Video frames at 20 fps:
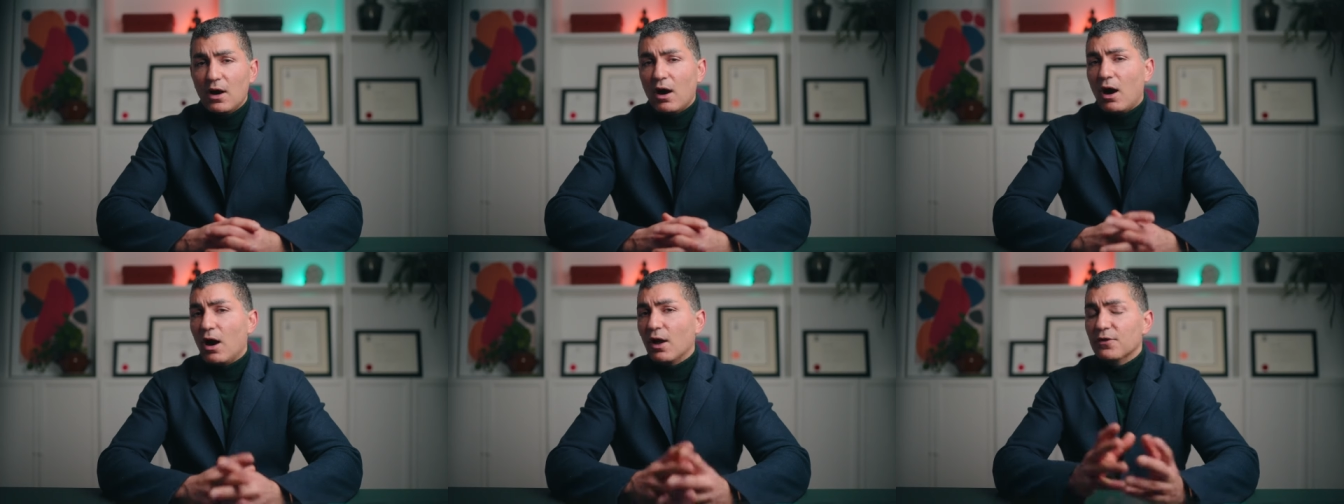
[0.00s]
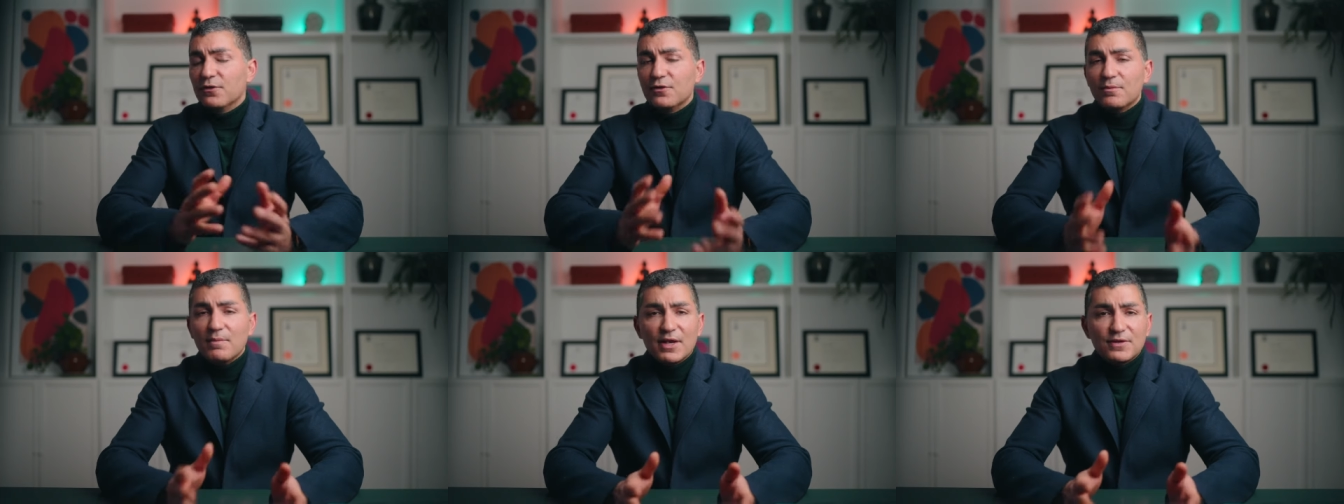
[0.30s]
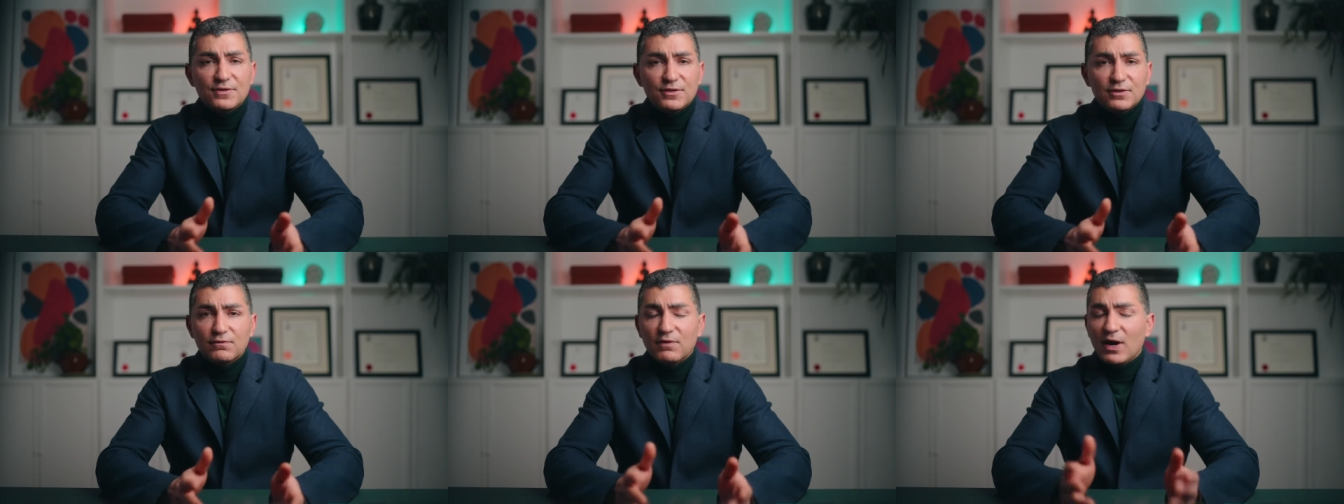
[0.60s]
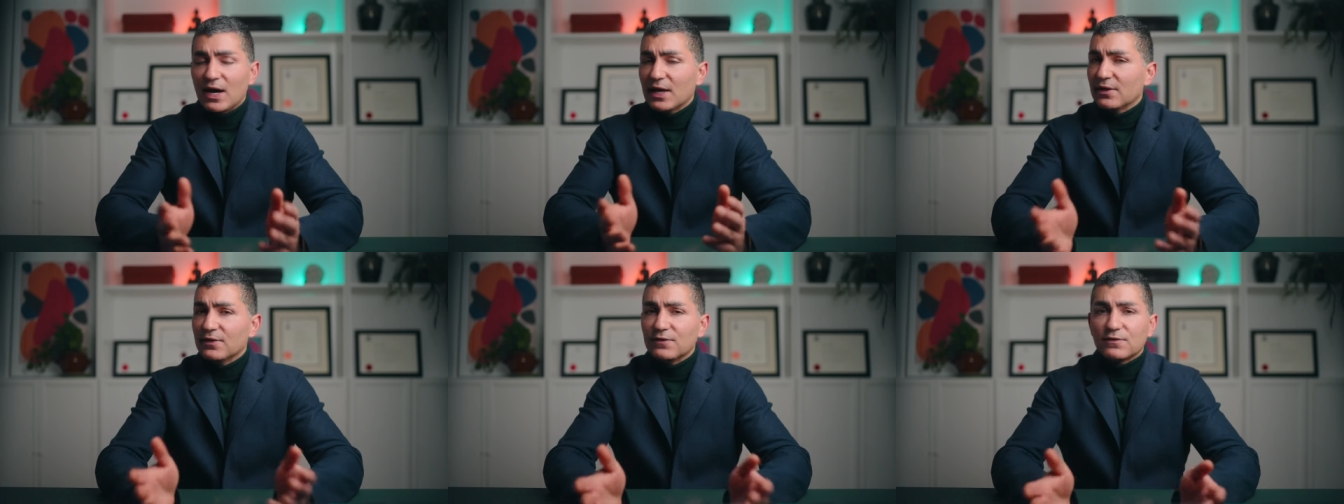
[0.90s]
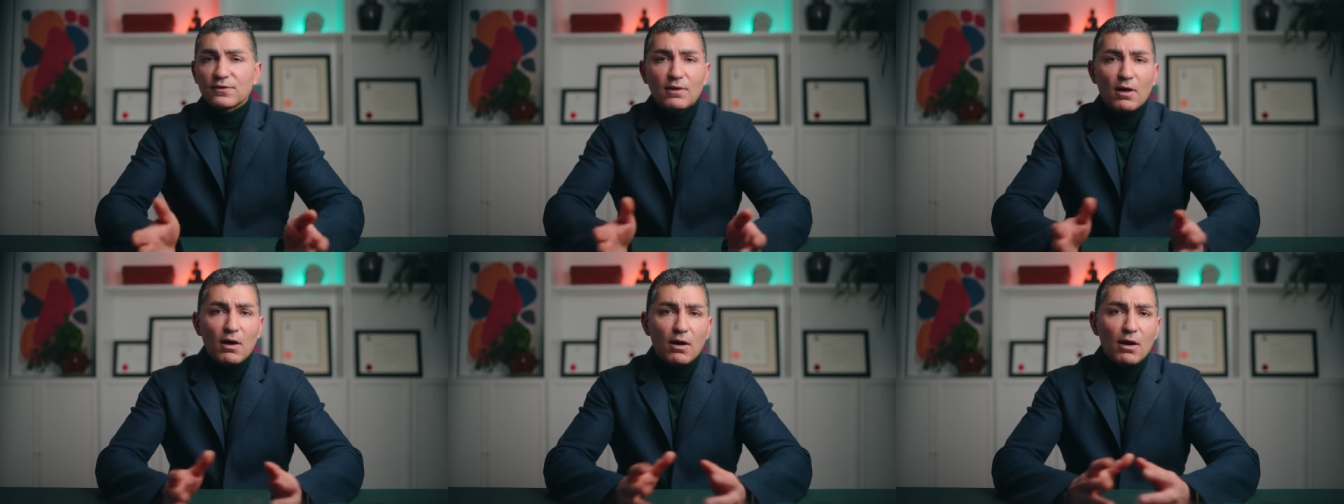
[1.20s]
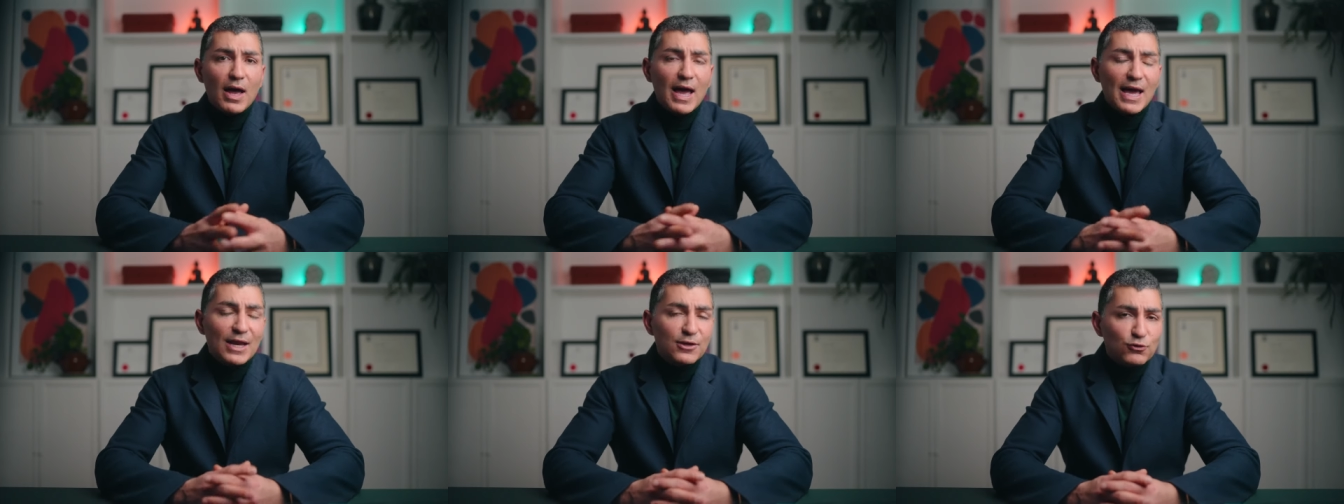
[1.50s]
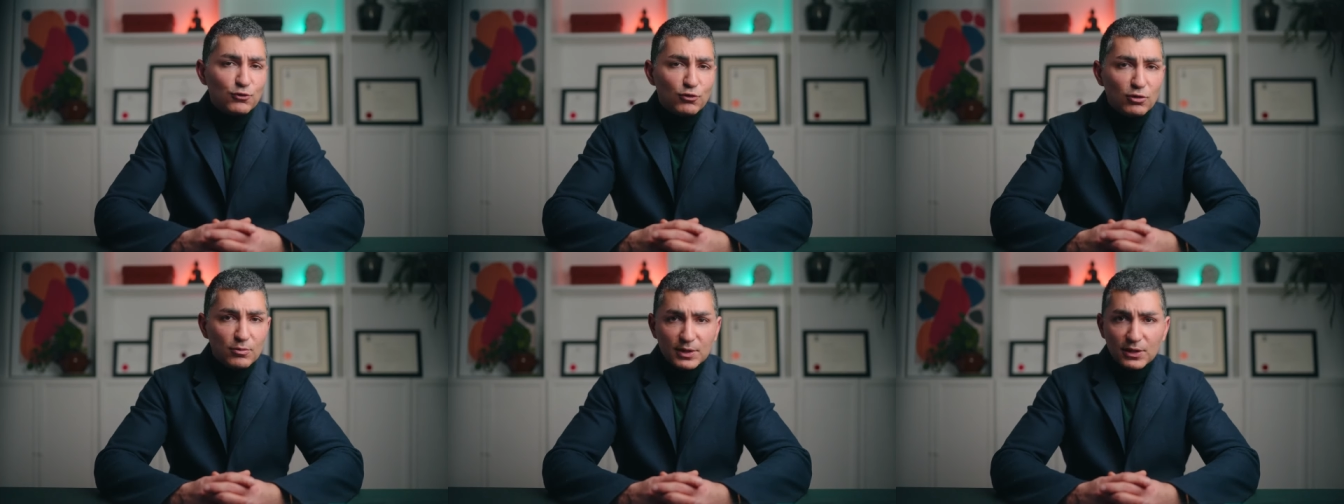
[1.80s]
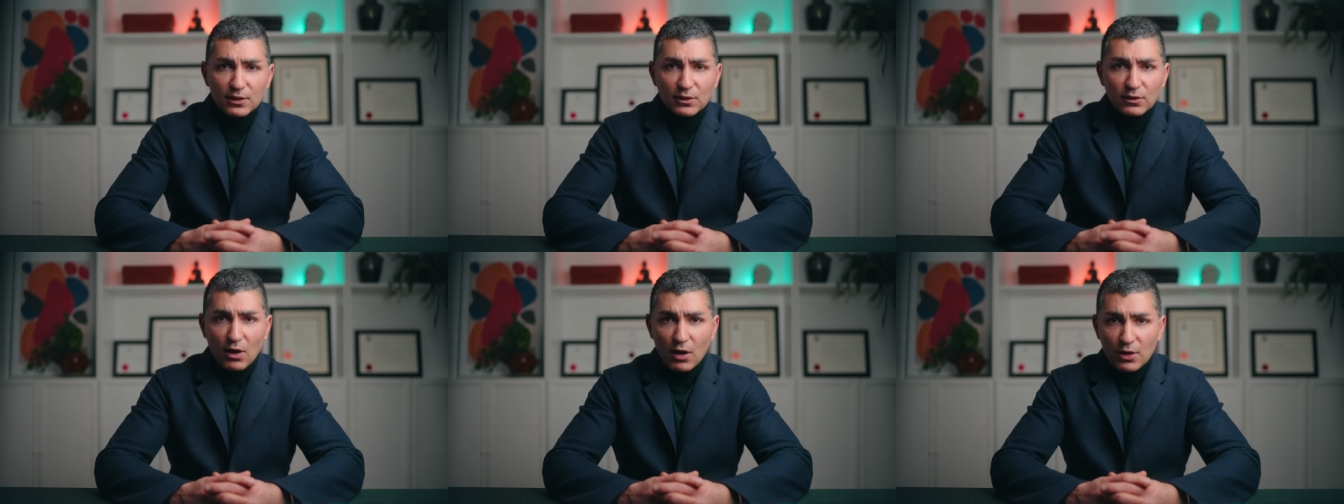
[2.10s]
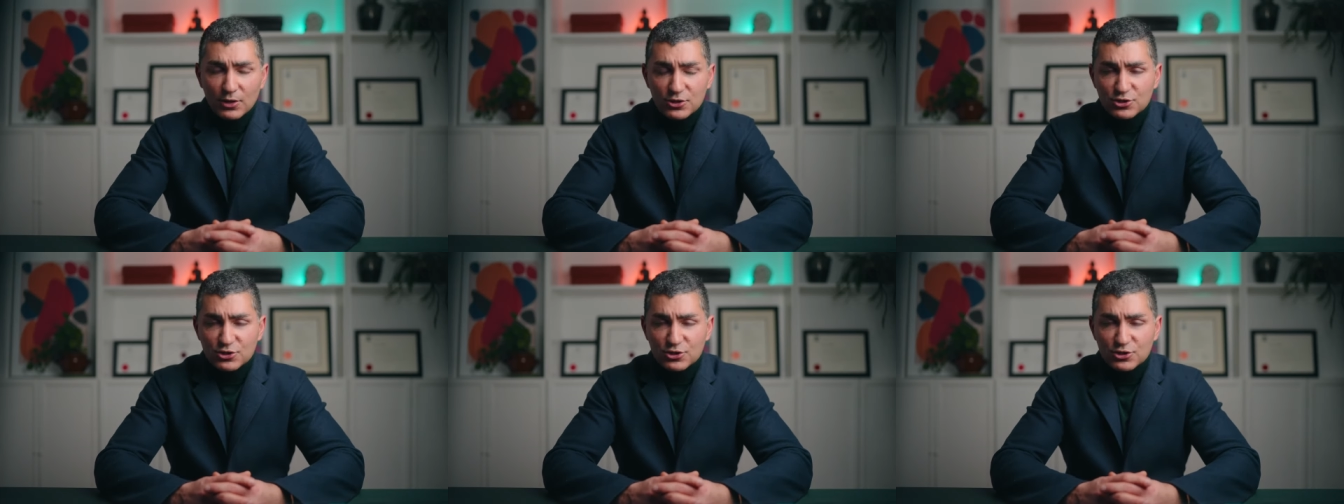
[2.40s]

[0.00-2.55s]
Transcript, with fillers: on domestic violence law and criminal law